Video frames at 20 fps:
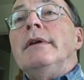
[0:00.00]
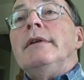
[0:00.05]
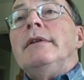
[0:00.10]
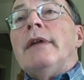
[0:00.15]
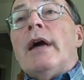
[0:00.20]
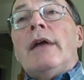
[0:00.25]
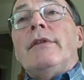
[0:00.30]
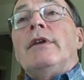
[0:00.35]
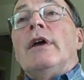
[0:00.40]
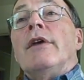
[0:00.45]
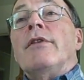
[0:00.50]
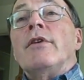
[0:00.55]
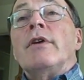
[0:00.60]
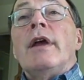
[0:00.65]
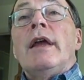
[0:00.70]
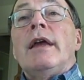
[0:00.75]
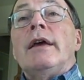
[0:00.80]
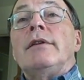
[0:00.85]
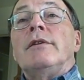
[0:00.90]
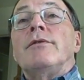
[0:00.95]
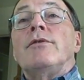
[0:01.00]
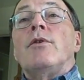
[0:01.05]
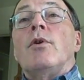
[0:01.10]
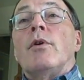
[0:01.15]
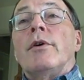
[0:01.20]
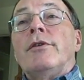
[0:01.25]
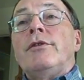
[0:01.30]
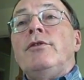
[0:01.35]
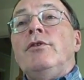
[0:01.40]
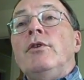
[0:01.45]
Now, on the other hand, of
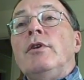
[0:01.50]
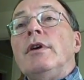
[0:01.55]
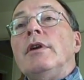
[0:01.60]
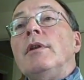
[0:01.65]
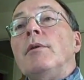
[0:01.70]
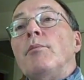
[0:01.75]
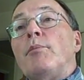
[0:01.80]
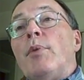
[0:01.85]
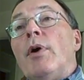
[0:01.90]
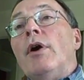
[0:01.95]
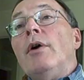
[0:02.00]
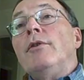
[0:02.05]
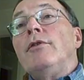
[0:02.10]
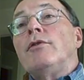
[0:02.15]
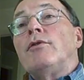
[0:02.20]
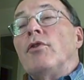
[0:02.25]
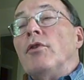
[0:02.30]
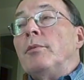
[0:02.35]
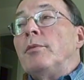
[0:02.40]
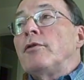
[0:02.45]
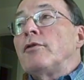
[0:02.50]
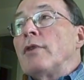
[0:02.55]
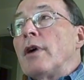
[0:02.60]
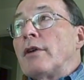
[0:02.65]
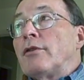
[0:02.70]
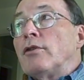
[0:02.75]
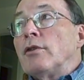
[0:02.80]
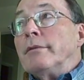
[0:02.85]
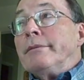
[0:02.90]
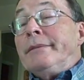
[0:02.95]
course, you can impose group
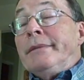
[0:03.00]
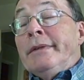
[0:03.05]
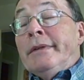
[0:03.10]
structure.